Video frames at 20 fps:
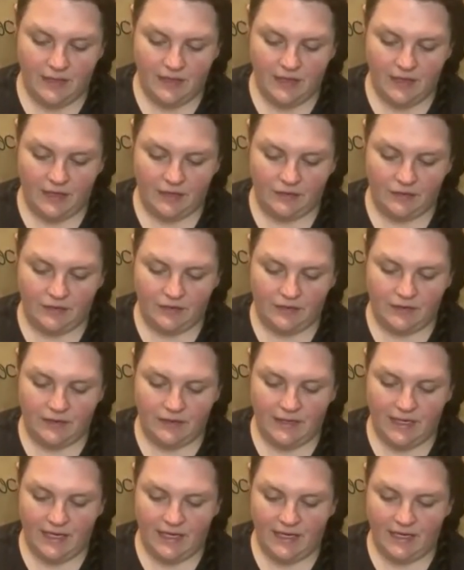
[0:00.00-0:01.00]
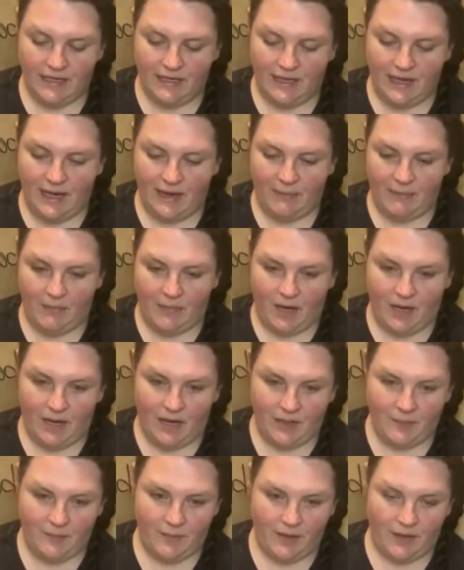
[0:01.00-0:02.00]
is just take that
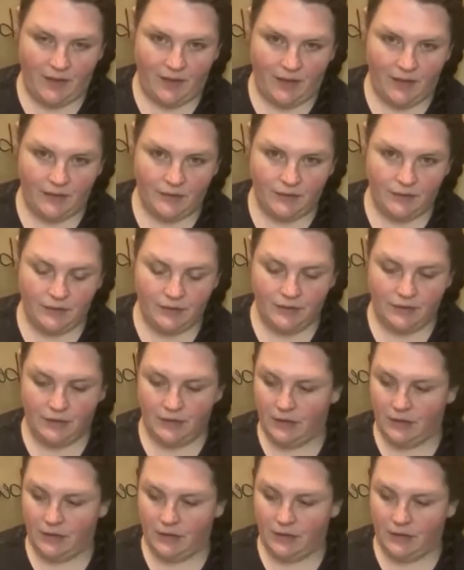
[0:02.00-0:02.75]
Mod Podge.